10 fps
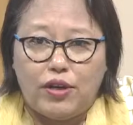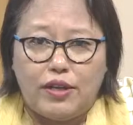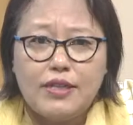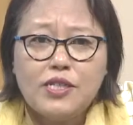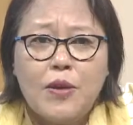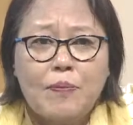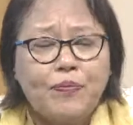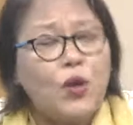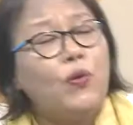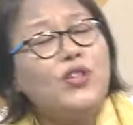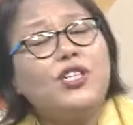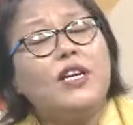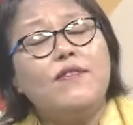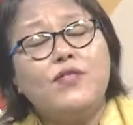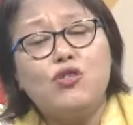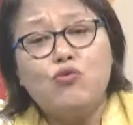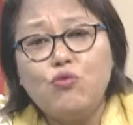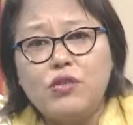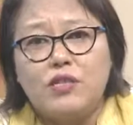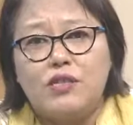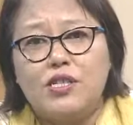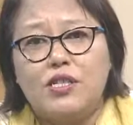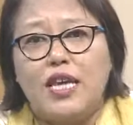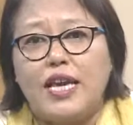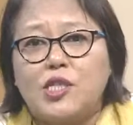Honours, which gives students the